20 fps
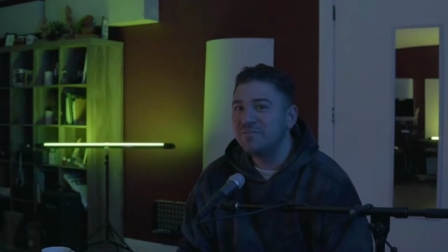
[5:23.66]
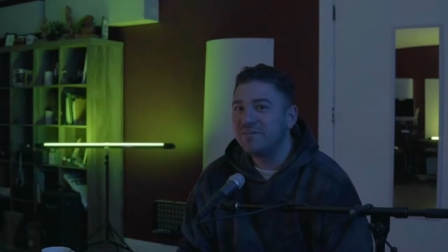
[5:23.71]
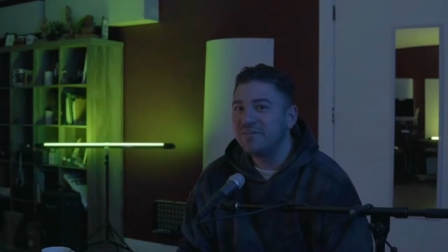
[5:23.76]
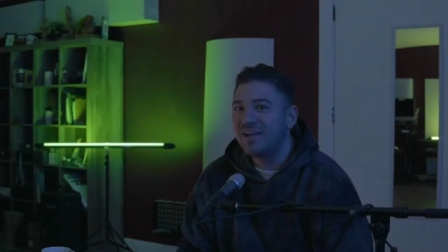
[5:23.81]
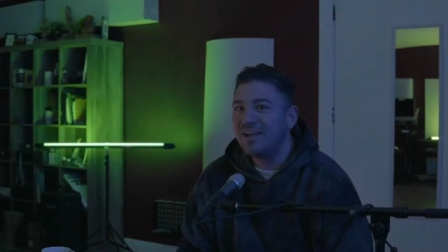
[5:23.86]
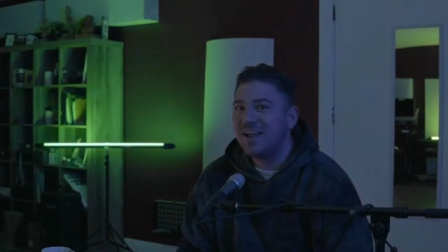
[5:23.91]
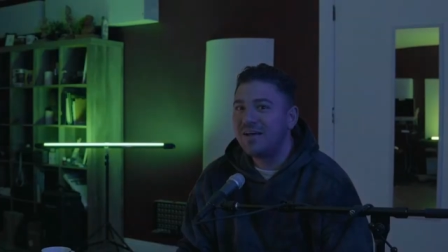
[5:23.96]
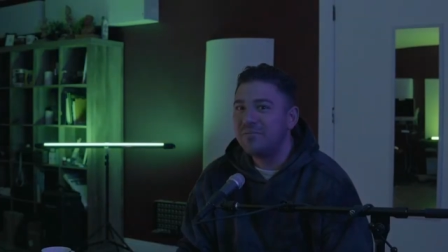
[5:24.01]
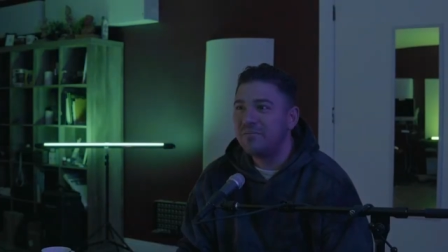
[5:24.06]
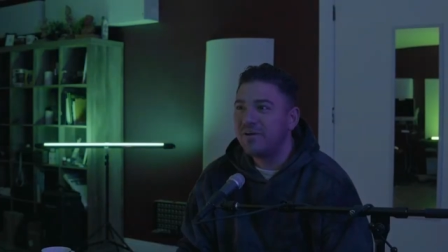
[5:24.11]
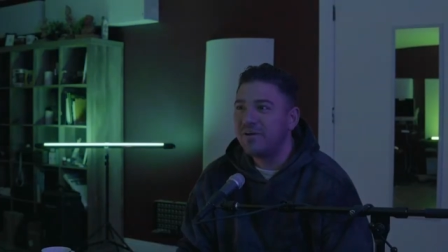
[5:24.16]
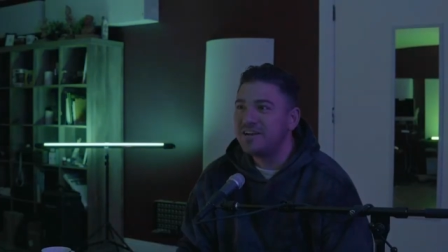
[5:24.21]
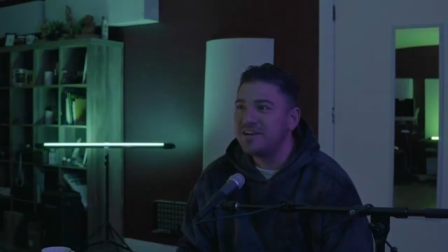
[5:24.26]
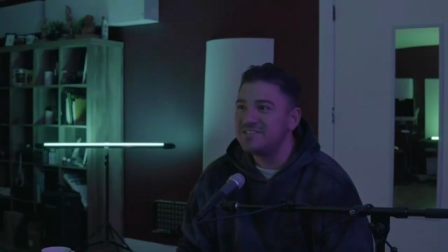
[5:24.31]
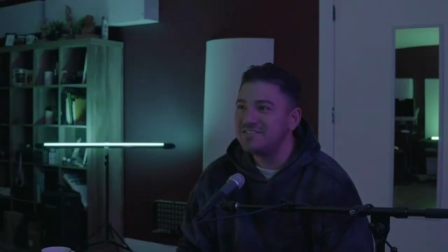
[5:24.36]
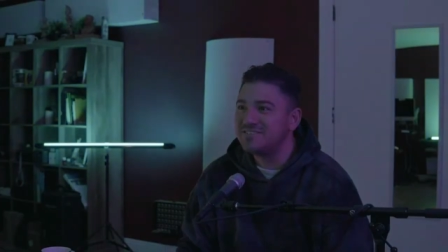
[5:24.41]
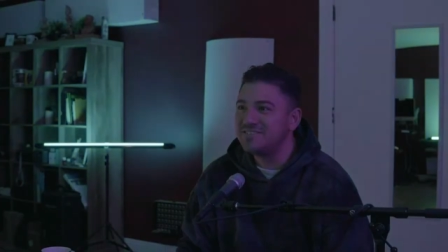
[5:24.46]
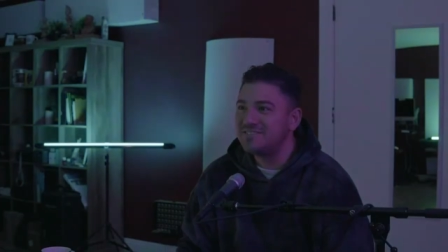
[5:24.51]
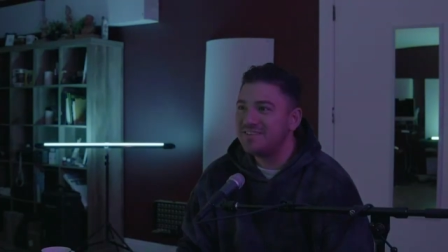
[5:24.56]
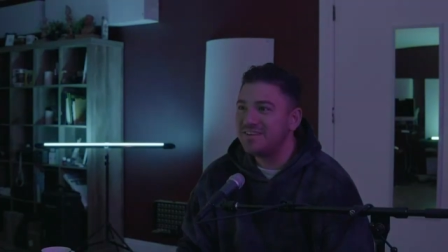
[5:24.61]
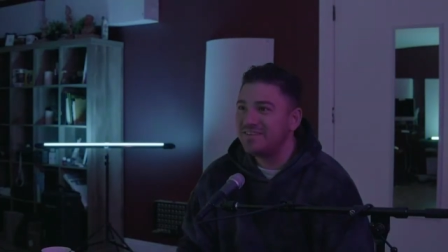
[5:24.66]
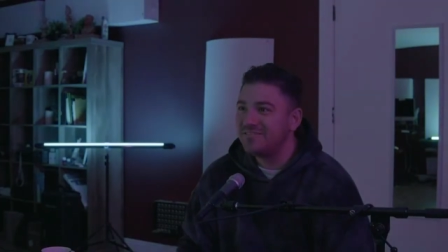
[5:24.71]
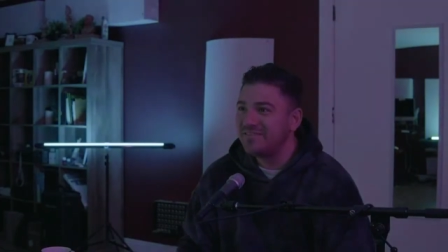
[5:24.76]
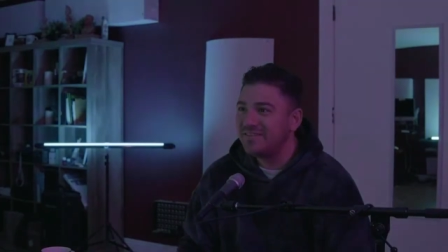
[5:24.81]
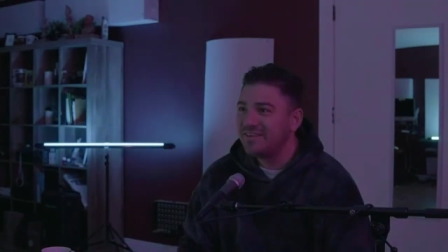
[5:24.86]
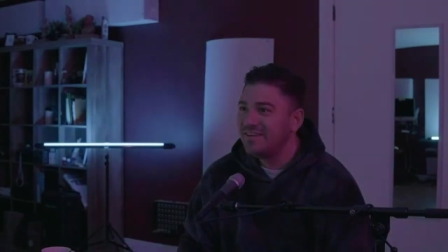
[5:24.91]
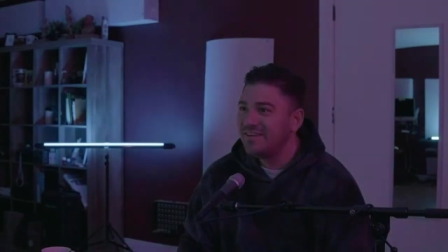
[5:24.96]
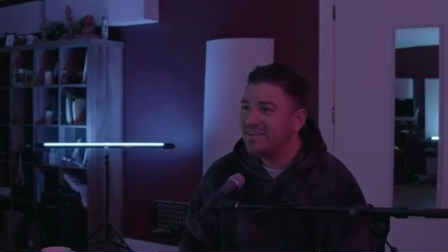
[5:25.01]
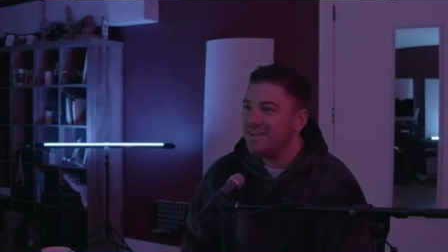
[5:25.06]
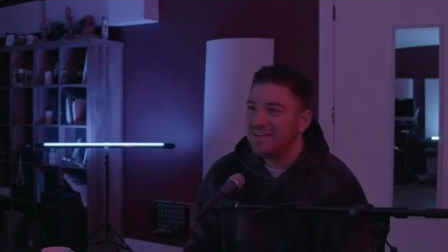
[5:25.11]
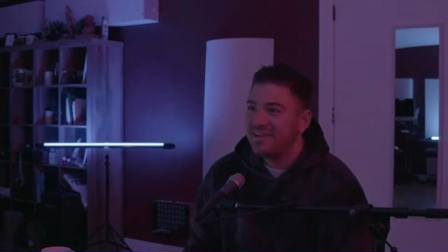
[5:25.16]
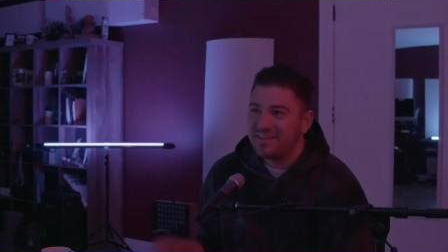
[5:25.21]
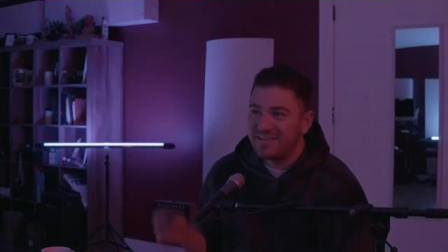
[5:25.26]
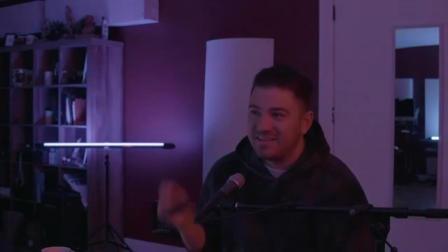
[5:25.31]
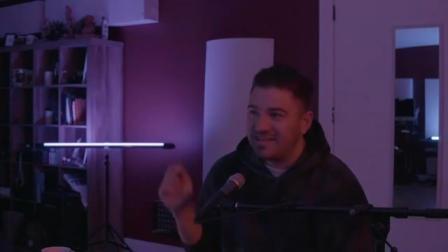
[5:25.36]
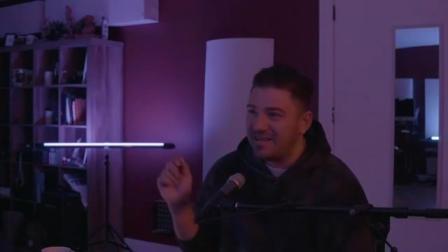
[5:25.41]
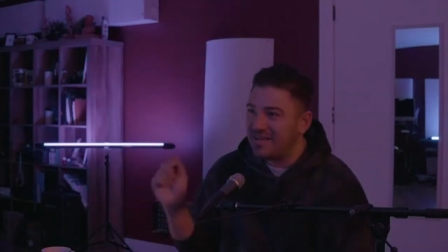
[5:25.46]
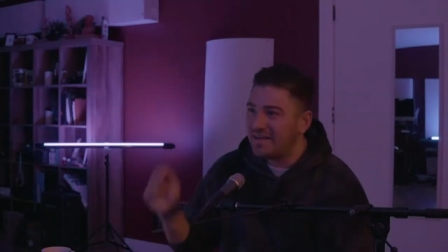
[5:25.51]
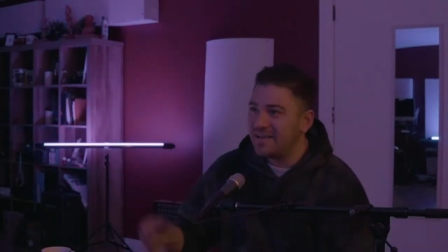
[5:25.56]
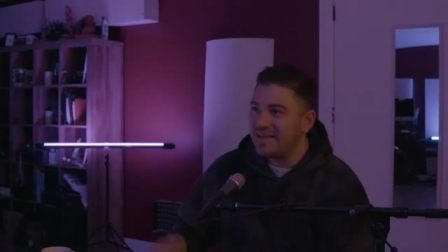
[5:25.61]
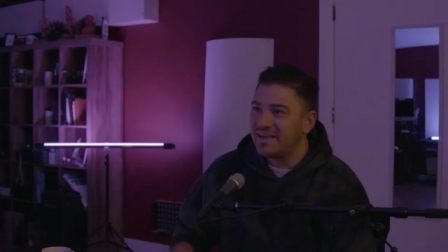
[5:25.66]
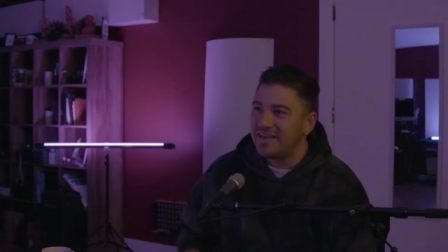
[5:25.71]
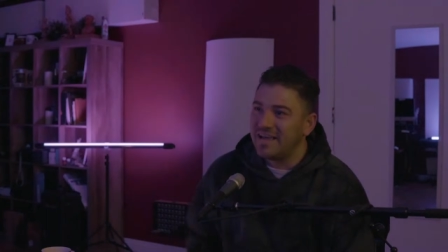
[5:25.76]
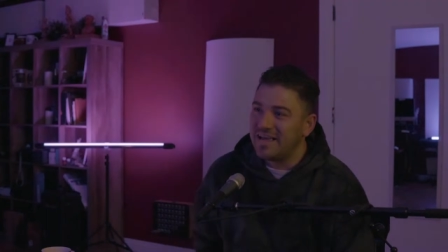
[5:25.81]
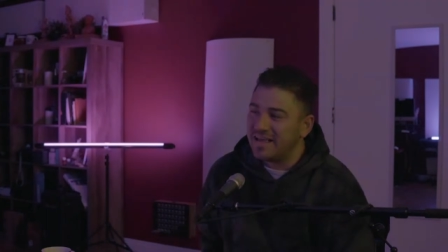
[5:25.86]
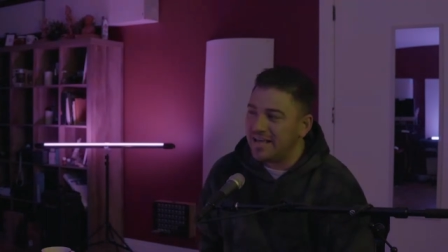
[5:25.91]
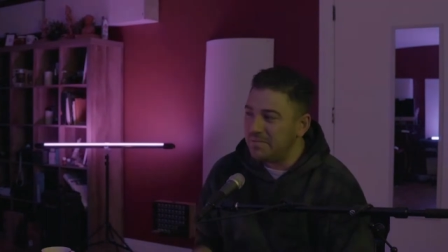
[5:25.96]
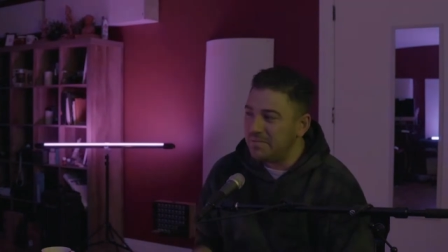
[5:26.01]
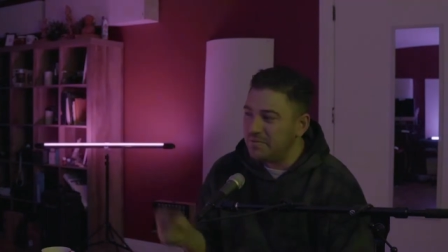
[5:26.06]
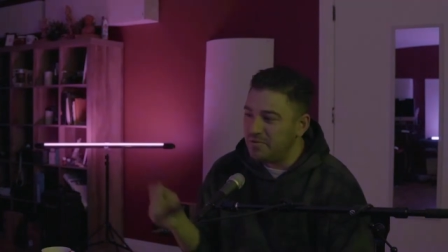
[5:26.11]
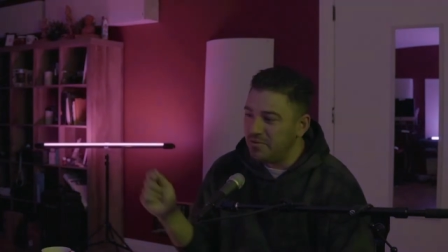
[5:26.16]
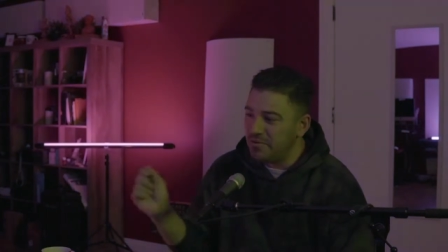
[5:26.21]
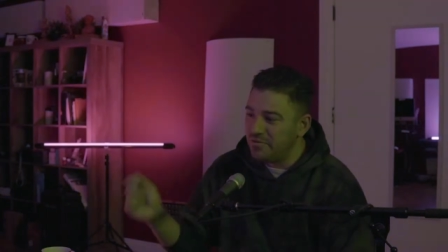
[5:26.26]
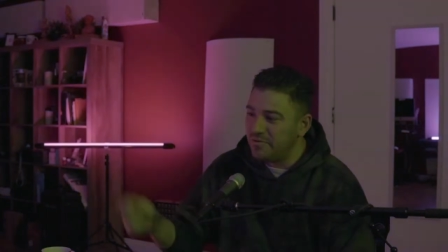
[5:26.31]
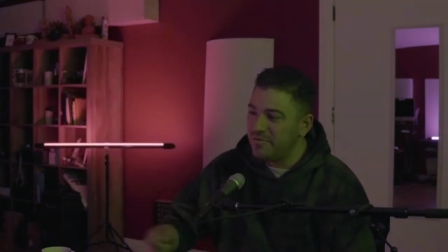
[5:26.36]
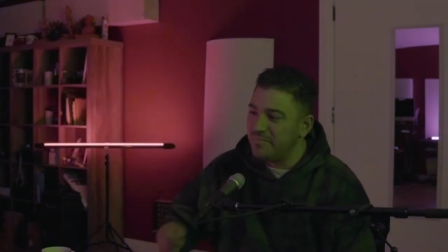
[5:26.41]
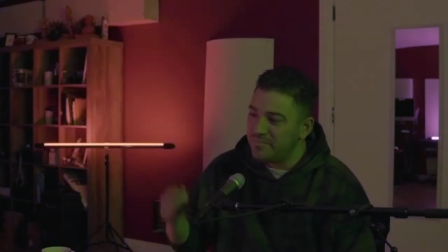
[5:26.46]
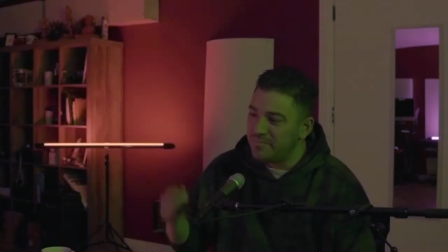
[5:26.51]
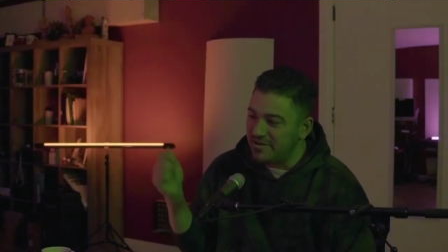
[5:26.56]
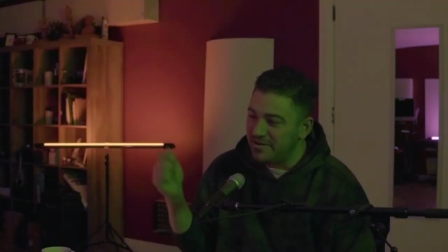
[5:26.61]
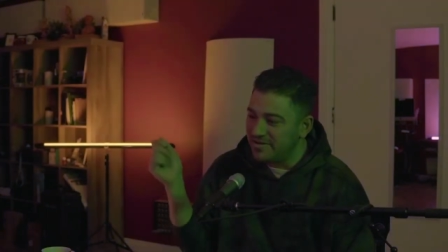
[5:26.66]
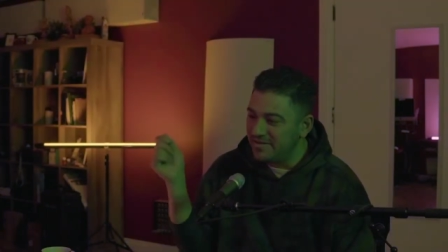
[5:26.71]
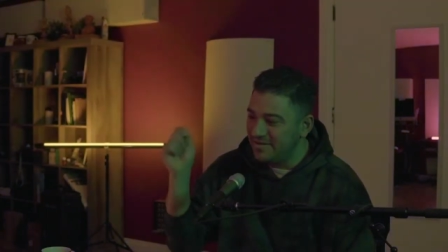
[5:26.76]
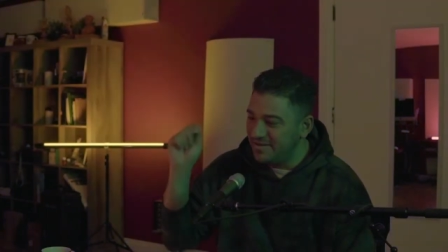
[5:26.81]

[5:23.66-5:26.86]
collaboration stuff. Yeah, keep, you gotta keep doing them, but